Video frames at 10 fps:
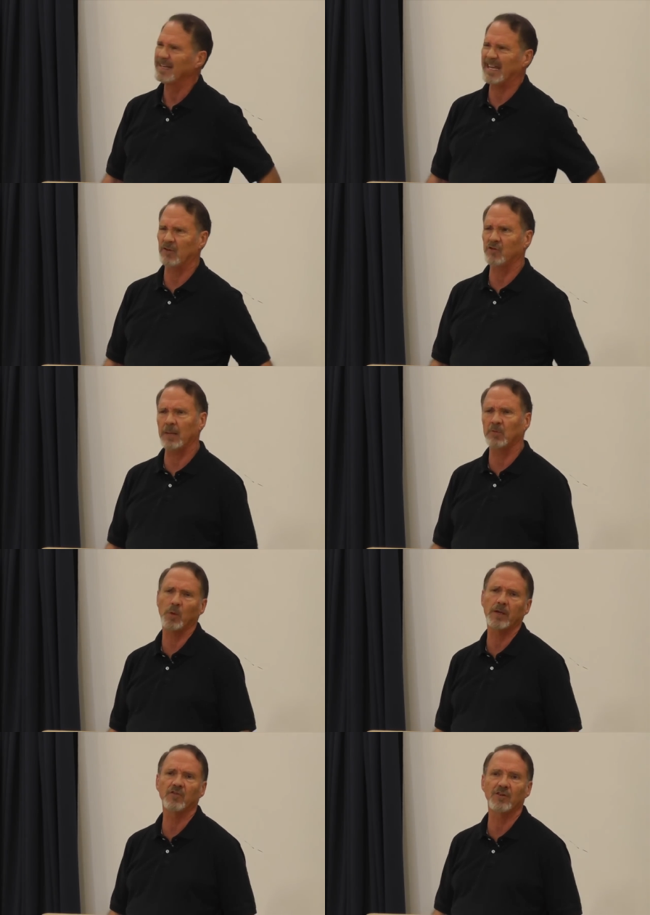King James
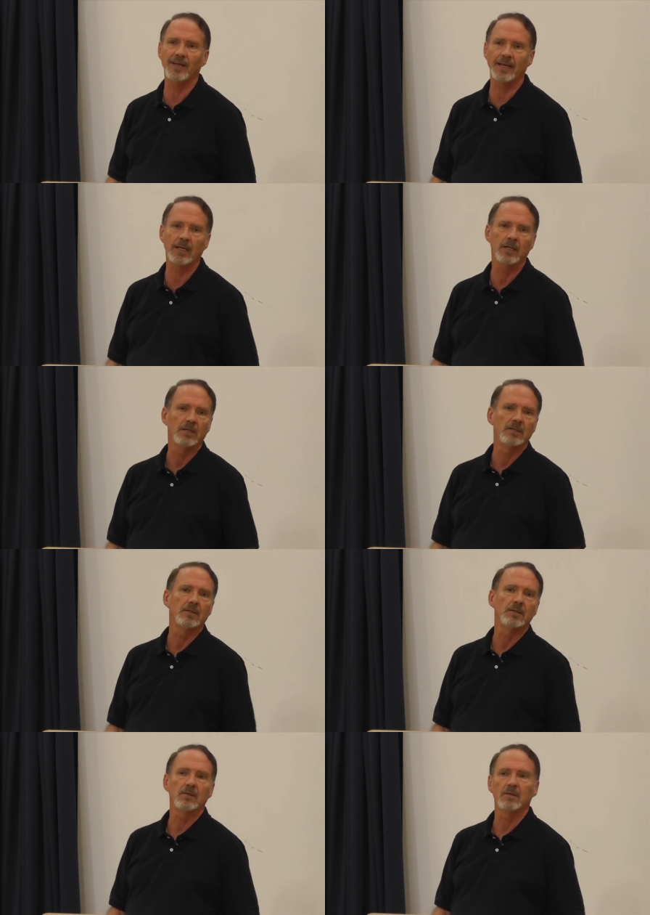way of saying
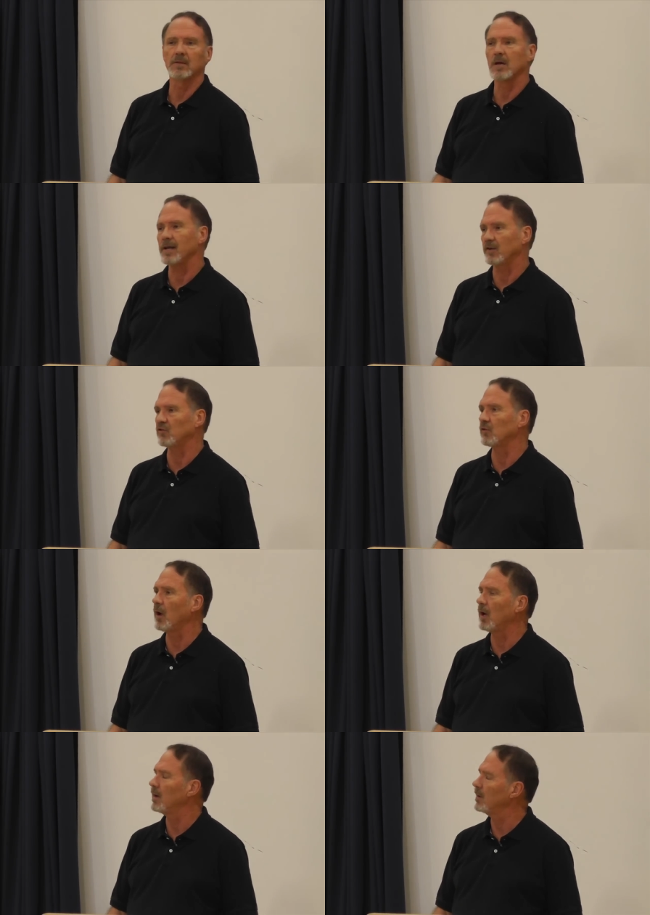God is
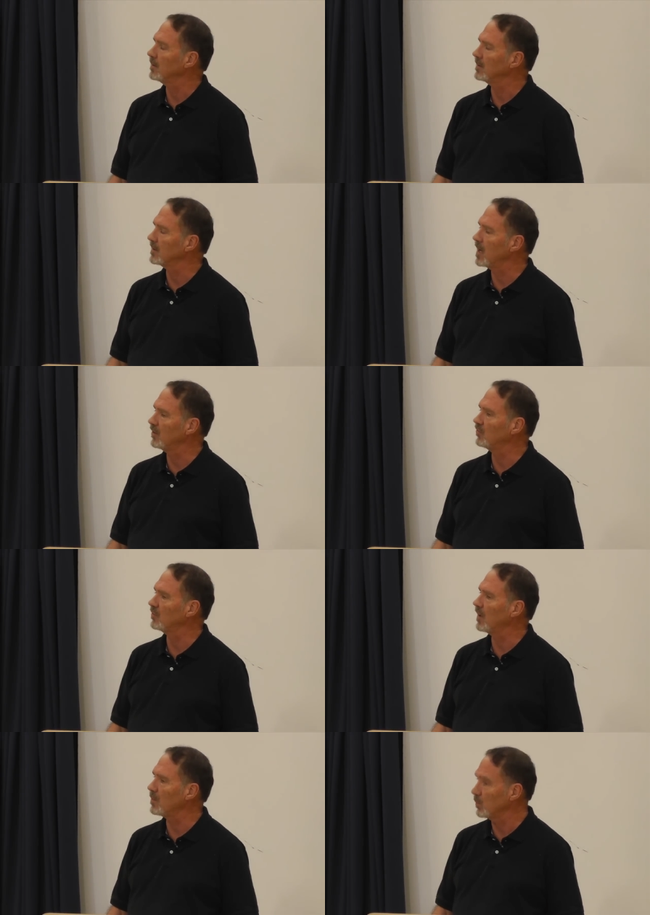not
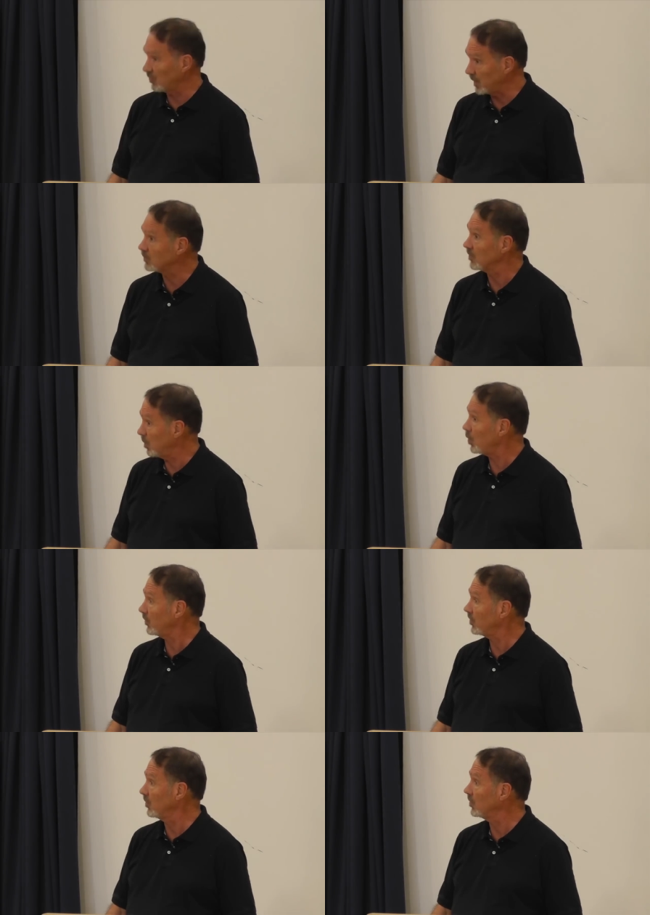a respecter of
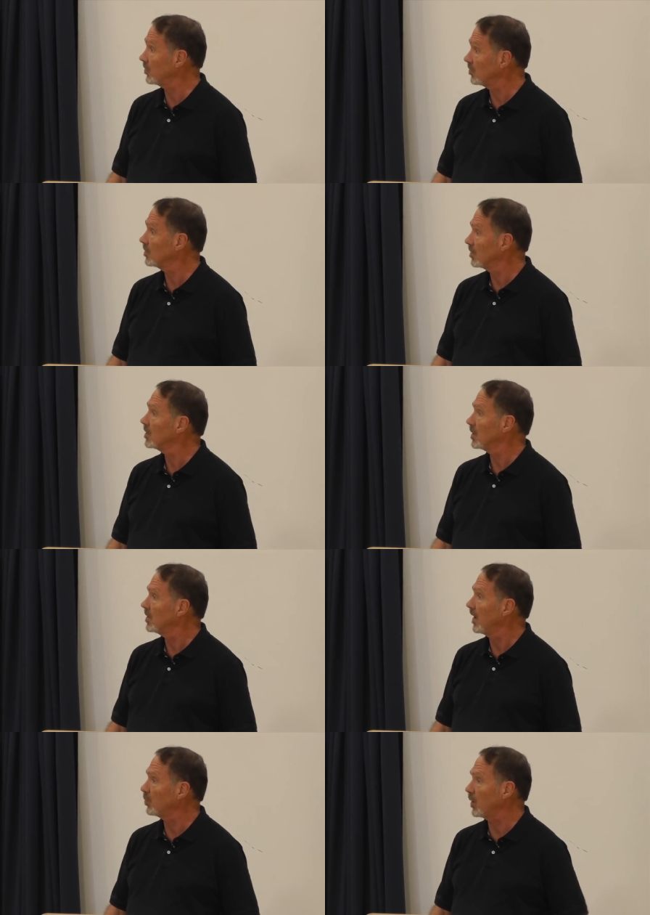persons.
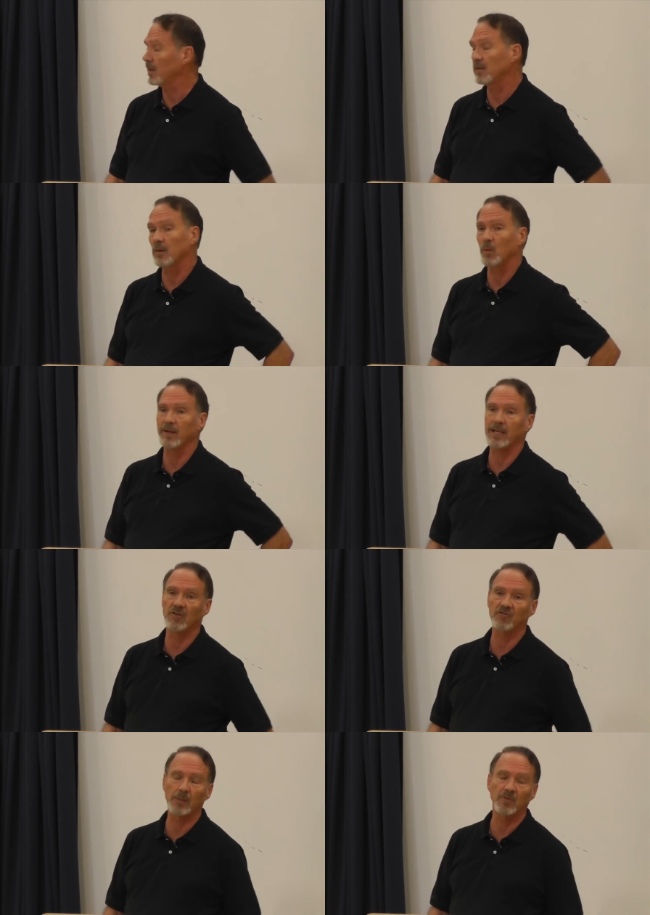That's why the way
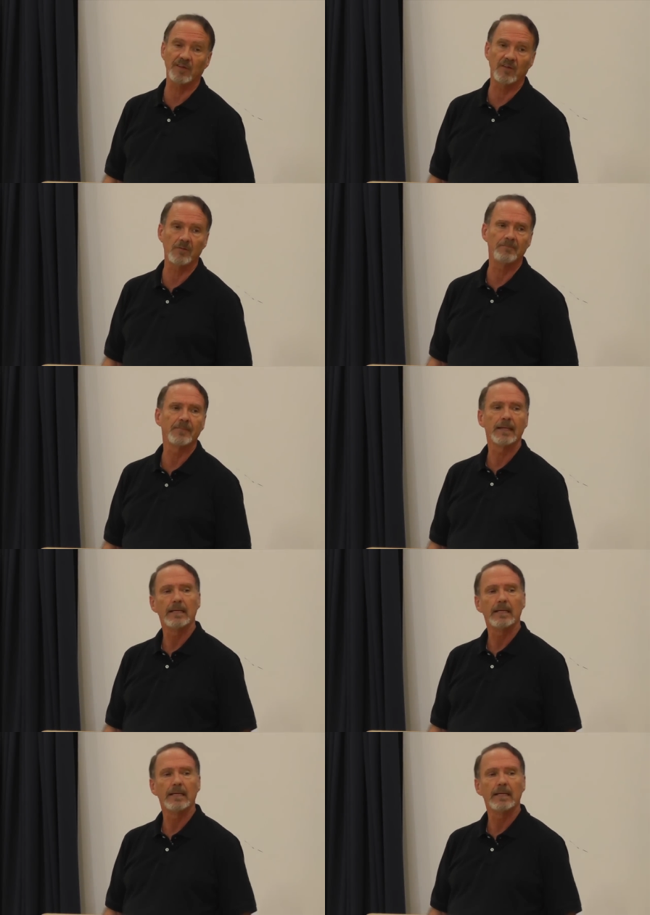King James says it.